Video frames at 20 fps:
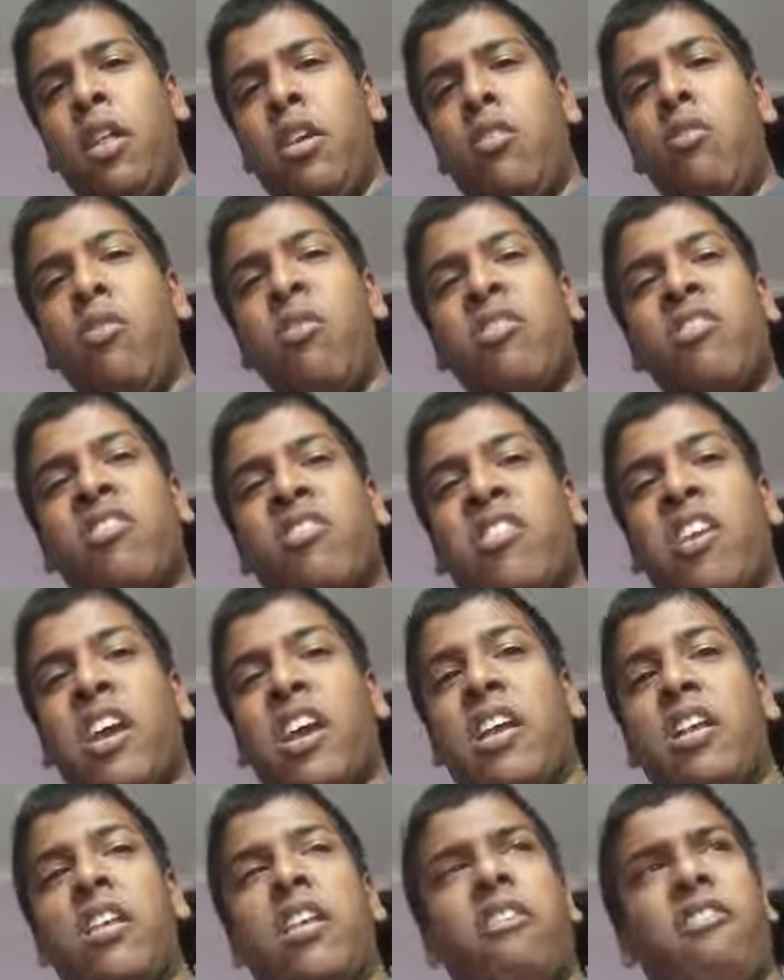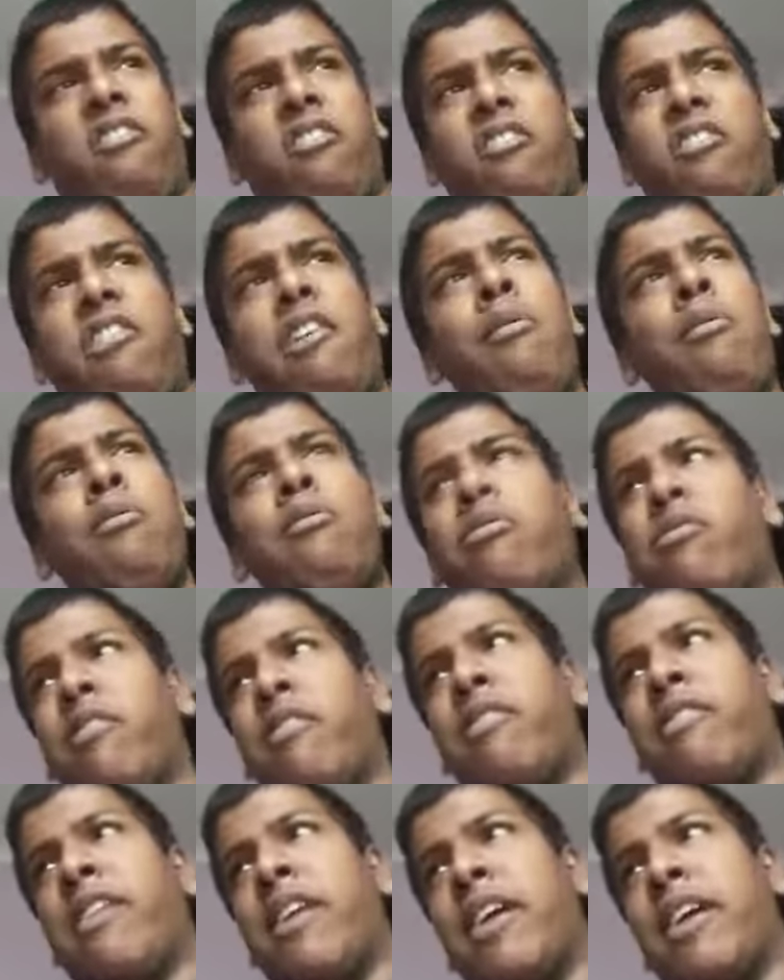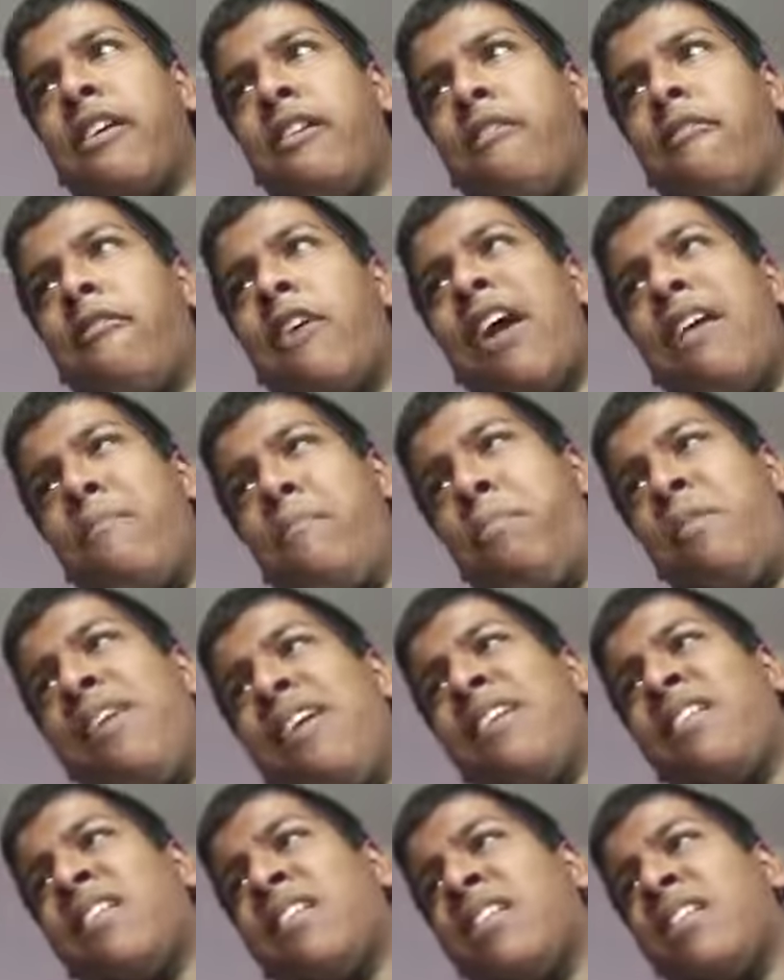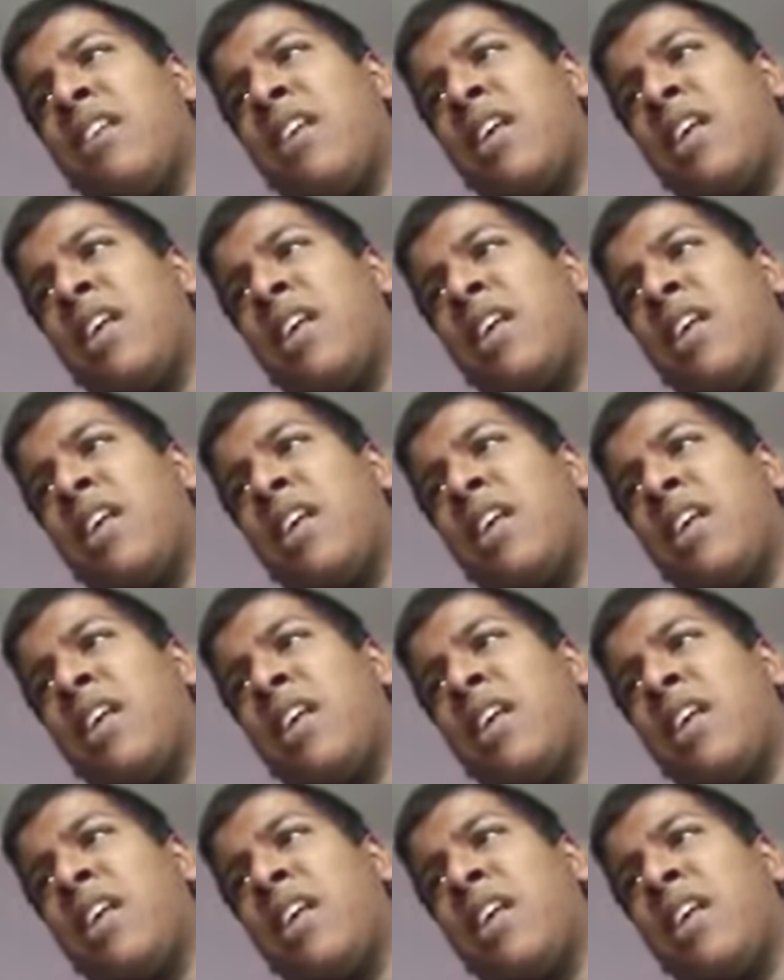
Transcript: He was just taking, she was just taking right piss.